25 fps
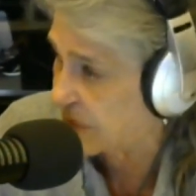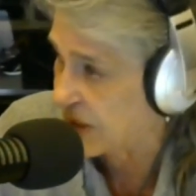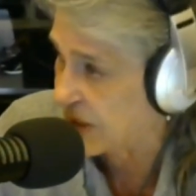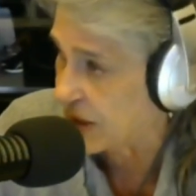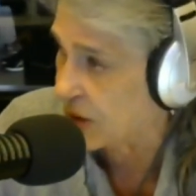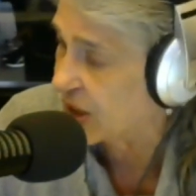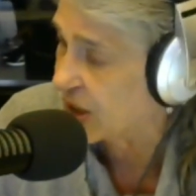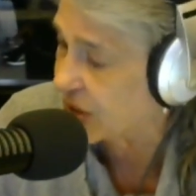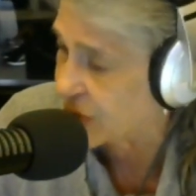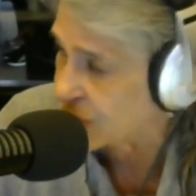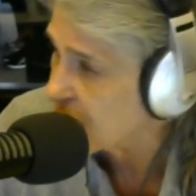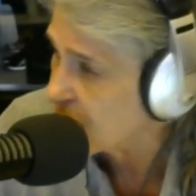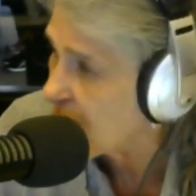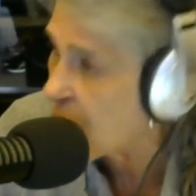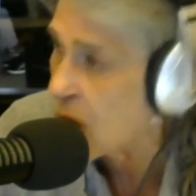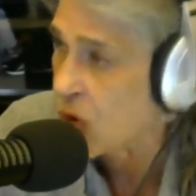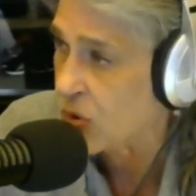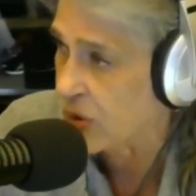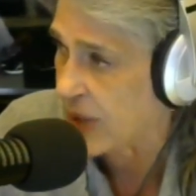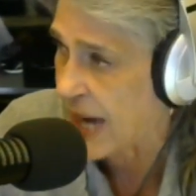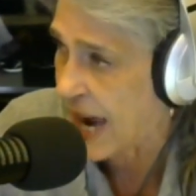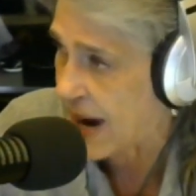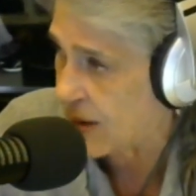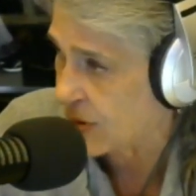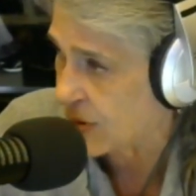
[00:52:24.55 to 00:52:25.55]
There is no
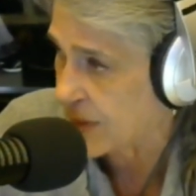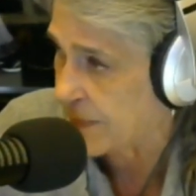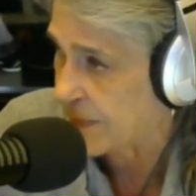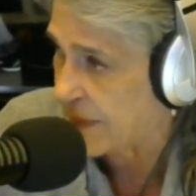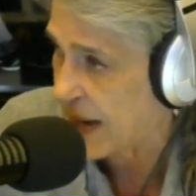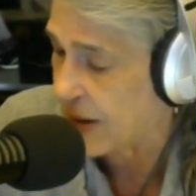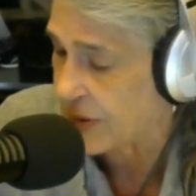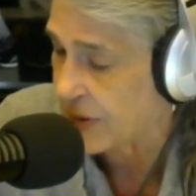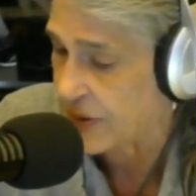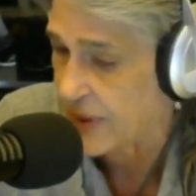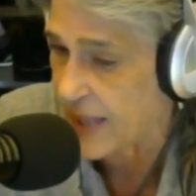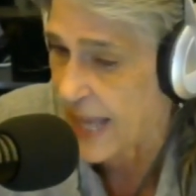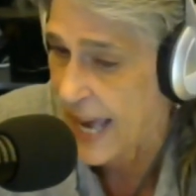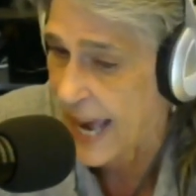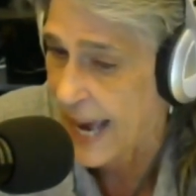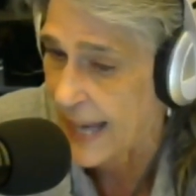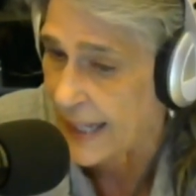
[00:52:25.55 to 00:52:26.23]
doubt about that.